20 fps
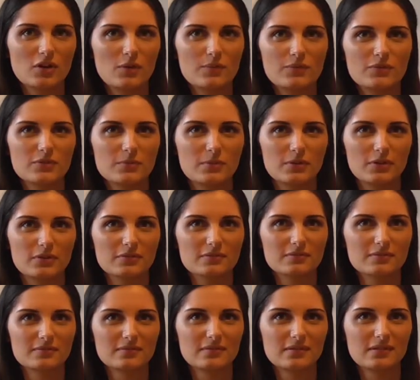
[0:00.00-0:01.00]

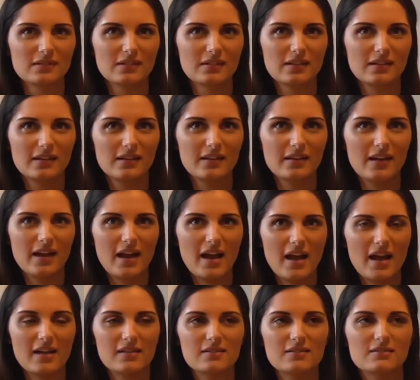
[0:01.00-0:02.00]
comfortable,
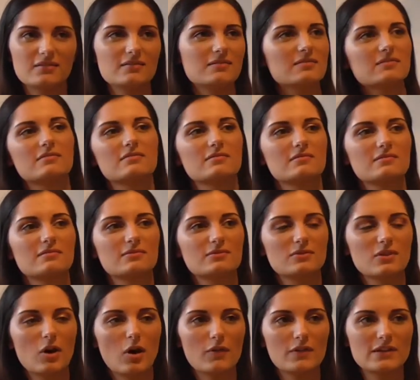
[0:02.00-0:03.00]

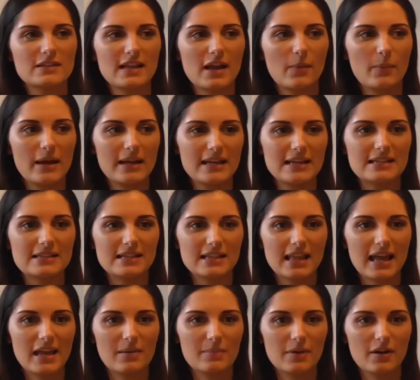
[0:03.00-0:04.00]
and obviously I went into
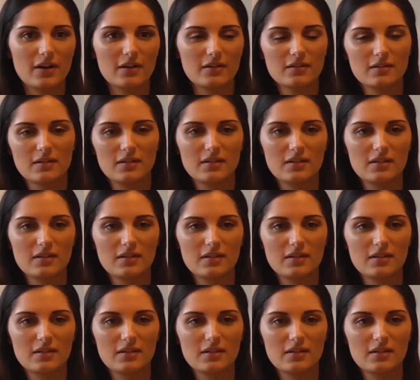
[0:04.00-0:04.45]
labour